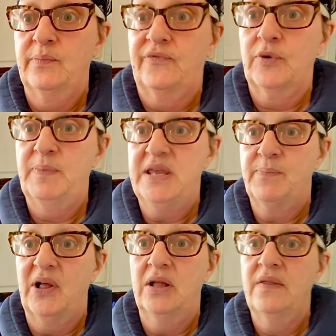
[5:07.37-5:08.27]
for
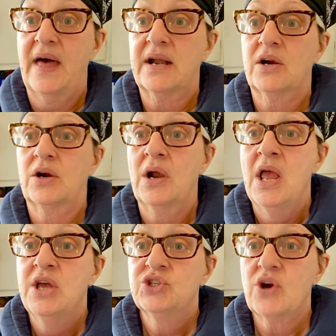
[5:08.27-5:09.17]
people that are
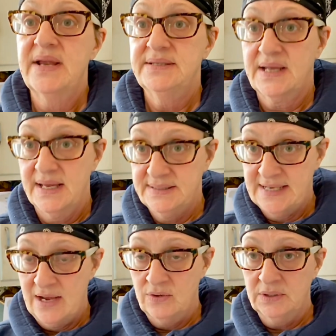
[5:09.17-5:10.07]
trying to cut
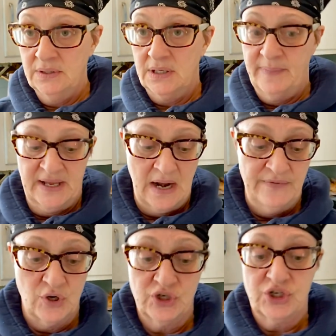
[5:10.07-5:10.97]
down a little bit on
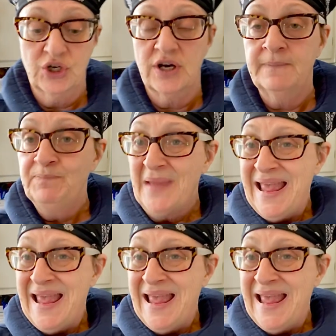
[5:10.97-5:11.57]
their sugar.